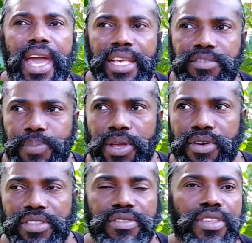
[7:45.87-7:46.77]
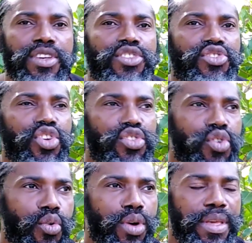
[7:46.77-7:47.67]
experience, so
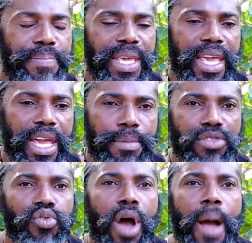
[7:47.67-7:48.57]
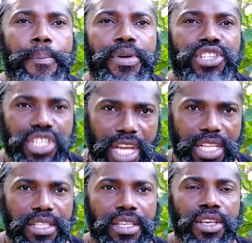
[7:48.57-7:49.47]
you would be able to
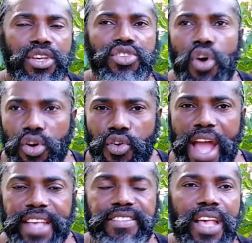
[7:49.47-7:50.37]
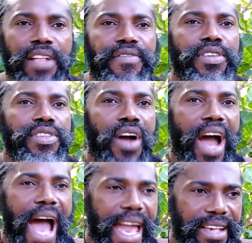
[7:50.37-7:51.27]
appreciate your Christ self, your
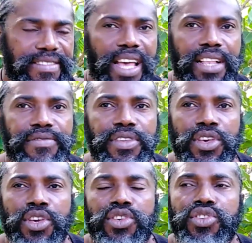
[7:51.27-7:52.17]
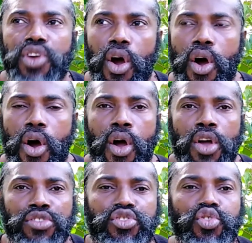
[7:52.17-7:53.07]
higher self, your
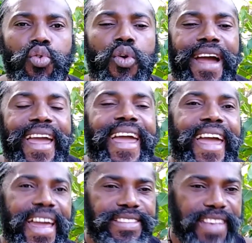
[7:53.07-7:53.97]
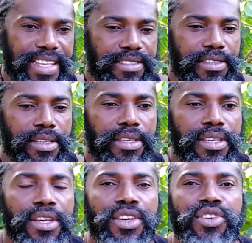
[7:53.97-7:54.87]
true essence.
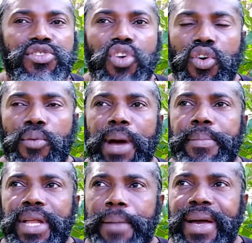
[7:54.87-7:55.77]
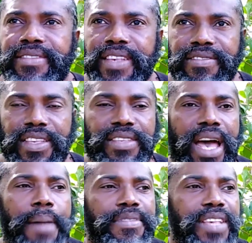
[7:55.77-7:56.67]
So, my brother and my sisters,
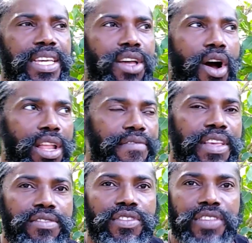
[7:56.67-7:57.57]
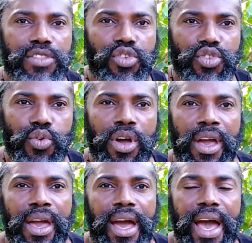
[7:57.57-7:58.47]
I'm saying all of this to say to you,
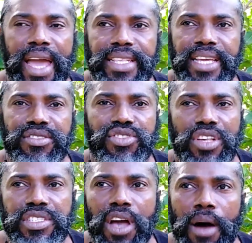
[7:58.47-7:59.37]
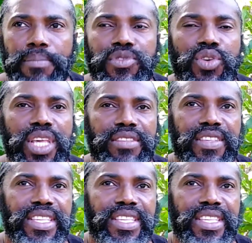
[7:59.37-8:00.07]
I didn't just come to this